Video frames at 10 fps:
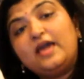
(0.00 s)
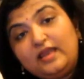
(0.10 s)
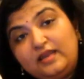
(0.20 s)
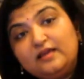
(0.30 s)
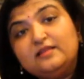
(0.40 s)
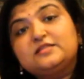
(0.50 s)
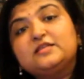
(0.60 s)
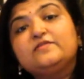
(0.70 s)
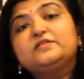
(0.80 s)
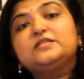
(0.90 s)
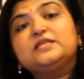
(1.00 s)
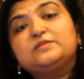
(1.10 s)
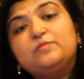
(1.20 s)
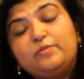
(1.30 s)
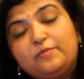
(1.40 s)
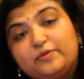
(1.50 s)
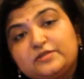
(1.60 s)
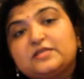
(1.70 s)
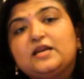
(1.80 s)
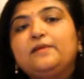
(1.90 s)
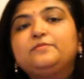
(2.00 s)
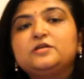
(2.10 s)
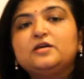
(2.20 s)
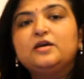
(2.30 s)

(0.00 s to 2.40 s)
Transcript: any other services as may be prescribed